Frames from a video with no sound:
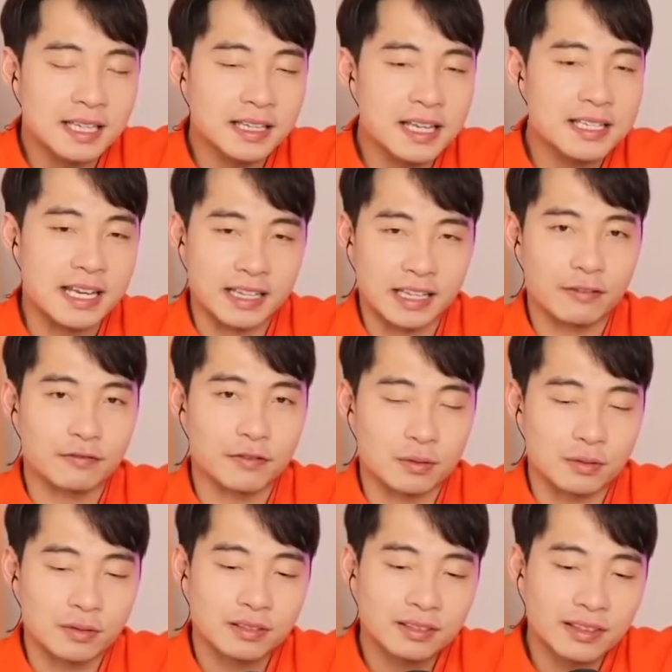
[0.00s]
niece and
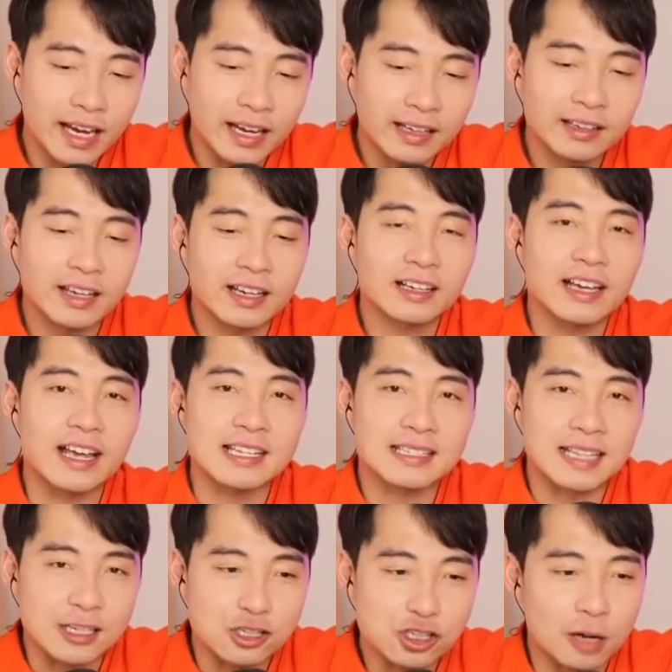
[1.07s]
nephew. Dating
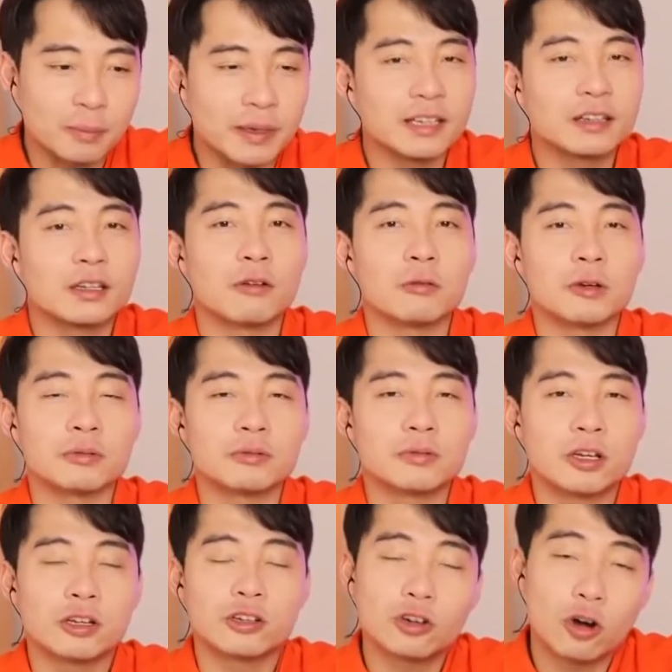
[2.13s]
is like job interview.
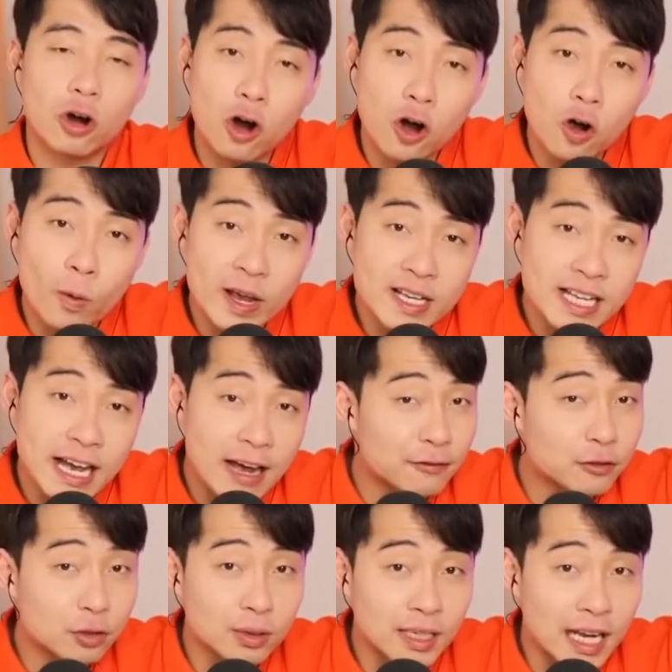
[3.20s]
You always
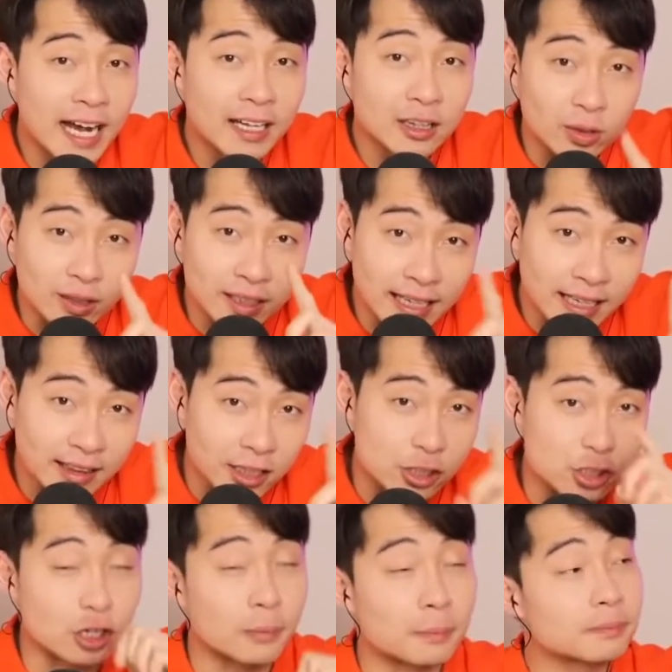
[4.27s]
have to lie to get the
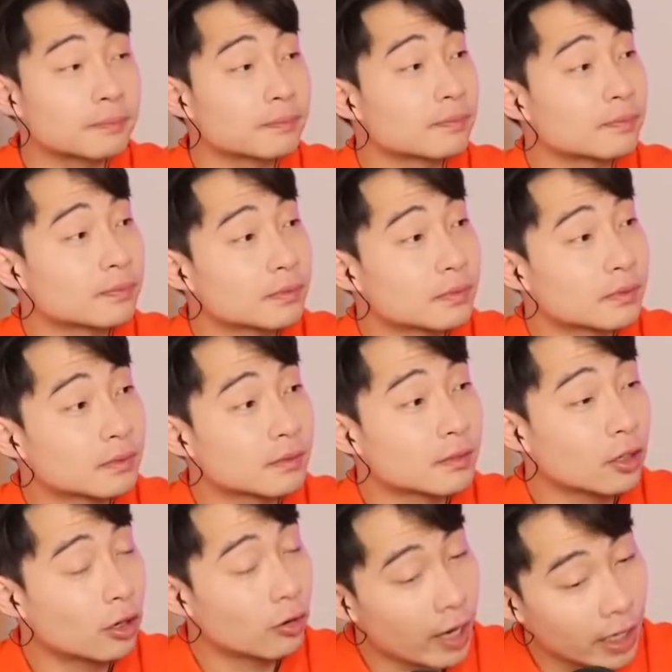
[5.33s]
job.
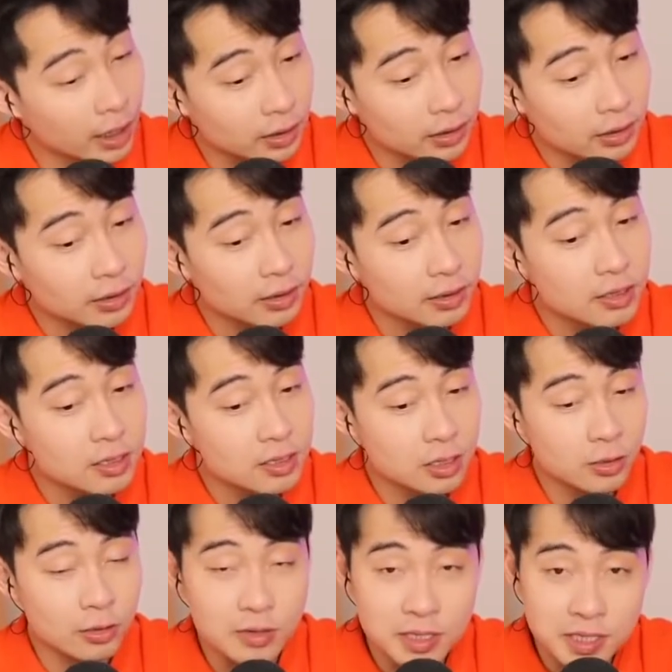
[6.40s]
Correct?
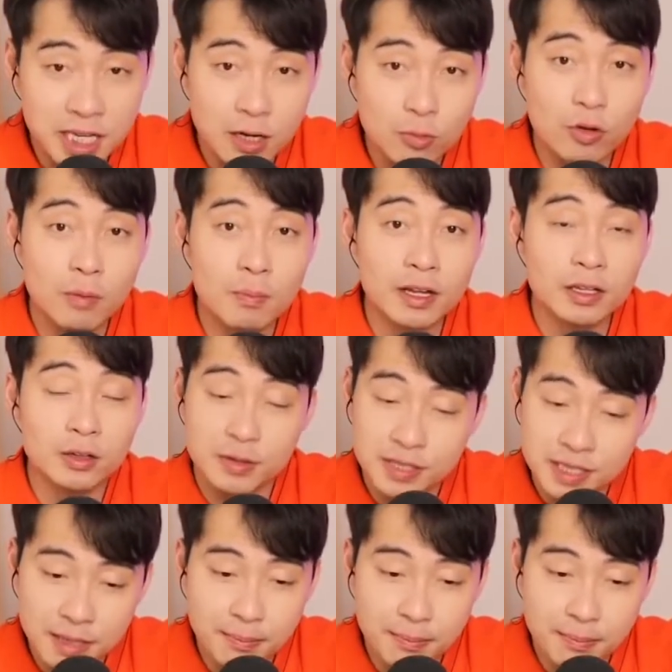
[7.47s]
So you see woman, you see